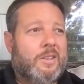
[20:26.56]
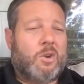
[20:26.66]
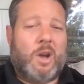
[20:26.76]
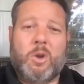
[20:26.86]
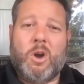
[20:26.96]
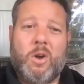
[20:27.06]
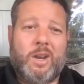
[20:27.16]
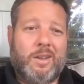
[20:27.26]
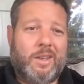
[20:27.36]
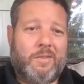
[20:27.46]
So I'm
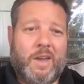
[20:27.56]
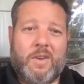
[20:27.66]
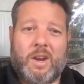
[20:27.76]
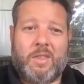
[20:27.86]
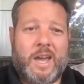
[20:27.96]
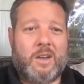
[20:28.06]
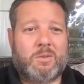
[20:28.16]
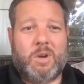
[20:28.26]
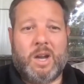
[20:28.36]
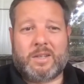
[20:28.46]
going, if I've got
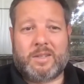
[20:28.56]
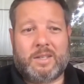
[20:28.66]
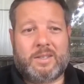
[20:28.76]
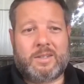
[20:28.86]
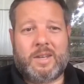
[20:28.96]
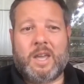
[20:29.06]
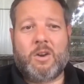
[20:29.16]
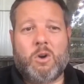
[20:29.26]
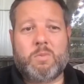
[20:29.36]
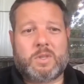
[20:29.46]
$1,000, that's 10
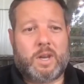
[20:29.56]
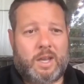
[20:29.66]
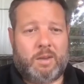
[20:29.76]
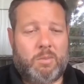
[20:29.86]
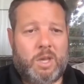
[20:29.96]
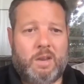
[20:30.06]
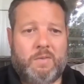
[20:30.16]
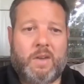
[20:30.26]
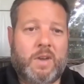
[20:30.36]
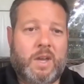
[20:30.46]
homes that I can be in.
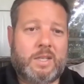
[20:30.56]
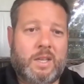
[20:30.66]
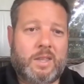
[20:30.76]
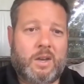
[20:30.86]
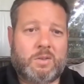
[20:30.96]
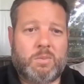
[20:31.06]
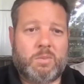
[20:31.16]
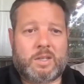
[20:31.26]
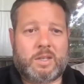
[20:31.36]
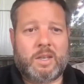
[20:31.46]
If I've got
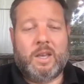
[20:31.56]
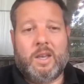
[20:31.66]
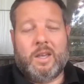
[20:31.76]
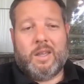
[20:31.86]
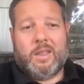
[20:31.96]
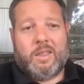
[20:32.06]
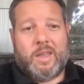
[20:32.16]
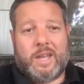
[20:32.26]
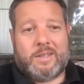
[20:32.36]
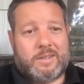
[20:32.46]
$10,000,
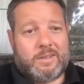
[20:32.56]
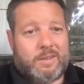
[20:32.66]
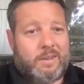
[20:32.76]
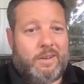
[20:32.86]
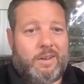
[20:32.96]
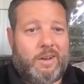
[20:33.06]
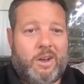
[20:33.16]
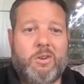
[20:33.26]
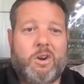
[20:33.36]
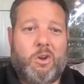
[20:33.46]
that's
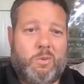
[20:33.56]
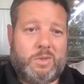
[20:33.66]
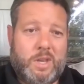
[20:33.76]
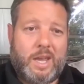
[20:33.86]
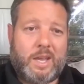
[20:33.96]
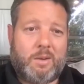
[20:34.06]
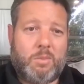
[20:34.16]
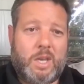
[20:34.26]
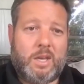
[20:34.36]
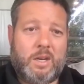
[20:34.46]
100 homes that I can
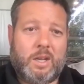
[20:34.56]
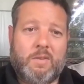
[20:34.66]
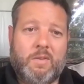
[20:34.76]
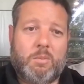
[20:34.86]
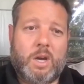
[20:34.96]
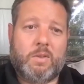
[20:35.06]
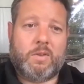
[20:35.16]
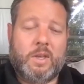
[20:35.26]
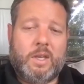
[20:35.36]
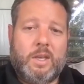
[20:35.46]
be in a given month.